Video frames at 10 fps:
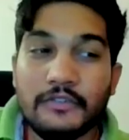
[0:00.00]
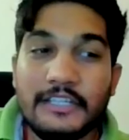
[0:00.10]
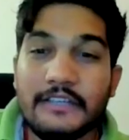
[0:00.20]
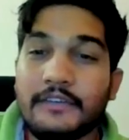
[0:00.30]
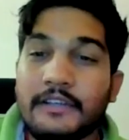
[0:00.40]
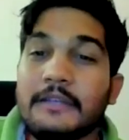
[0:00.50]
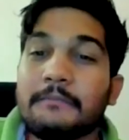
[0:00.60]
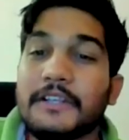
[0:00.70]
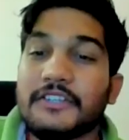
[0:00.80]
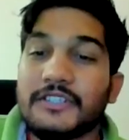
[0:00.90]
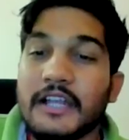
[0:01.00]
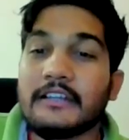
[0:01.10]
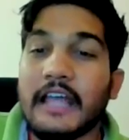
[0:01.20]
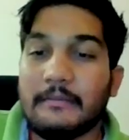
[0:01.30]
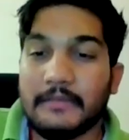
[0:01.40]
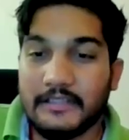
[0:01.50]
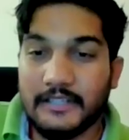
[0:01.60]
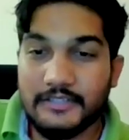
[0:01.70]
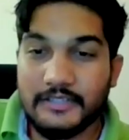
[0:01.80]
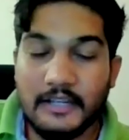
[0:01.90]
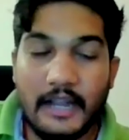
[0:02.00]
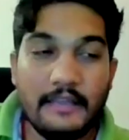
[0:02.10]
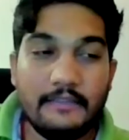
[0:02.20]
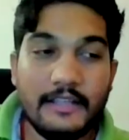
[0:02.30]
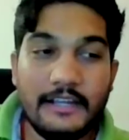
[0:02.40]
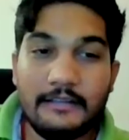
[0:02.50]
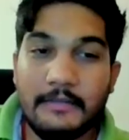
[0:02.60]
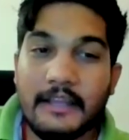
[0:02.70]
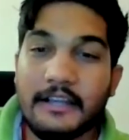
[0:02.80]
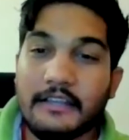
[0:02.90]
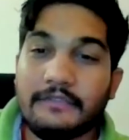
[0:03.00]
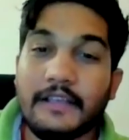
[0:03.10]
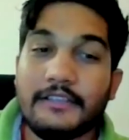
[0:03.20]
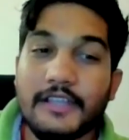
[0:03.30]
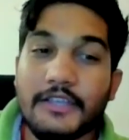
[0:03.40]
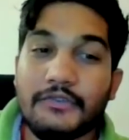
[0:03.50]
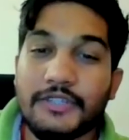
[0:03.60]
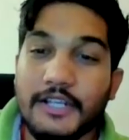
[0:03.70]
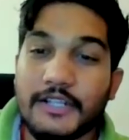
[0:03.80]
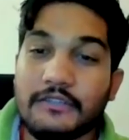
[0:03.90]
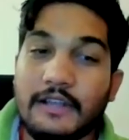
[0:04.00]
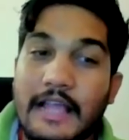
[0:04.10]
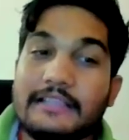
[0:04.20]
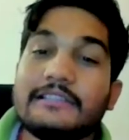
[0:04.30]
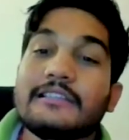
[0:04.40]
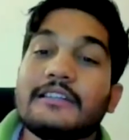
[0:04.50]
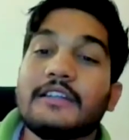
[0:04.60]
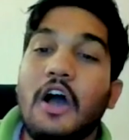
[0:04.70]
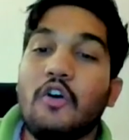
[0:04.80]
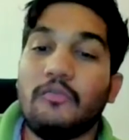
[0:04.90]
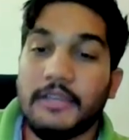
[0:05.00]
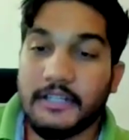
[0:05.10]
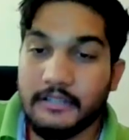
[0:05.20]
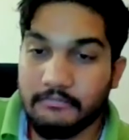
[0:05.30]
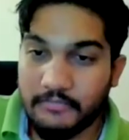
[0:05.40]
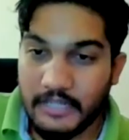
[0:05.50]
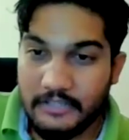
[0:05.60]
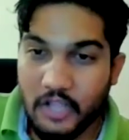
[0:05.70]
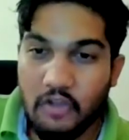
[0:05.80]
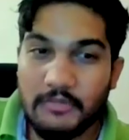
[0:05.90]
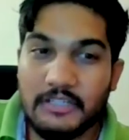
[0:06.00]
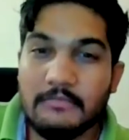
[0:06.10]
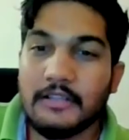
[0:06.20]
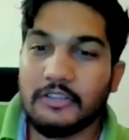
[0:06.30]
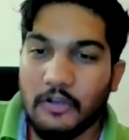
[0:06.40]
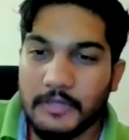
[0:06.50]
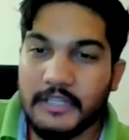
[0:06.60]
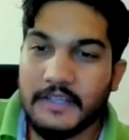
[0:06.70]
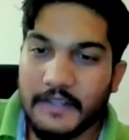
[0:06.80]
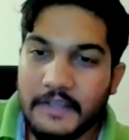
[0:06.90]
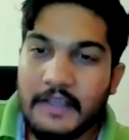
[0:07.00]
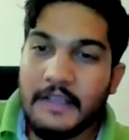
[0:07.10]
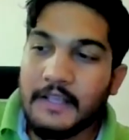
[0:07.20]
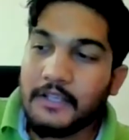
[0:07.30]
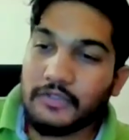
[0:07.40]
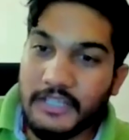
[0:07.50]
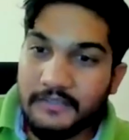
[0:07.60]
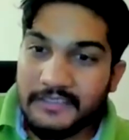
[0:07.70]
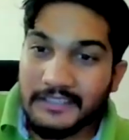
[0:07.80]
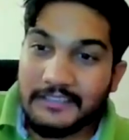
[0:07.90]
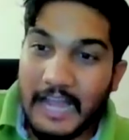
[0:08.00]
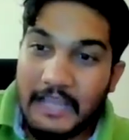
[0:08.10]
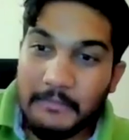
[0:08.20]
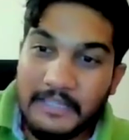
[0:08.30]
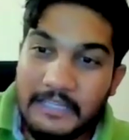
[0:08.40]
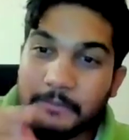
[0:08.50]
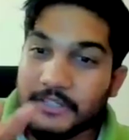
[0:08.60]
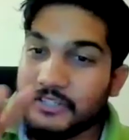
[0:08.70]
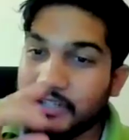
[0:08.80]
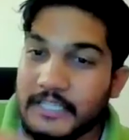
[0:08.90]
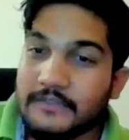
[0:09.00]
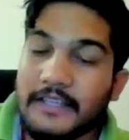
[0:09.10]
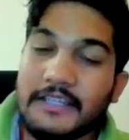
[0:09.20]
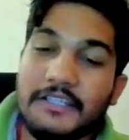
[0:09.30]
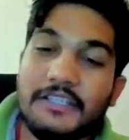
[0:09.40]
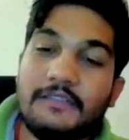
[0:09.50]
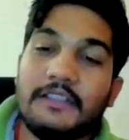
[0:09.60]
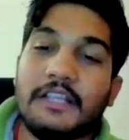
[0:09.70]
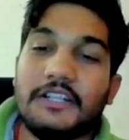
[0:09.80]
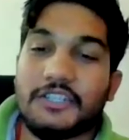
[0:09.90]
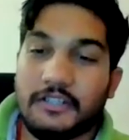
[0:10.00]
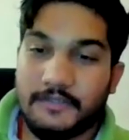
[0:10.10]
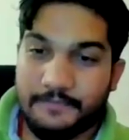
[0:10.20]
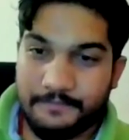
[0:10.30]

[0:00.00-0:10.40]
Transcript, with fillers: of you know even in prashna timing that sir i will get married if i say you yes you will ask sir in how many days how many months yeah. how many years so even the yeah. timing in prashna is very easy to tajik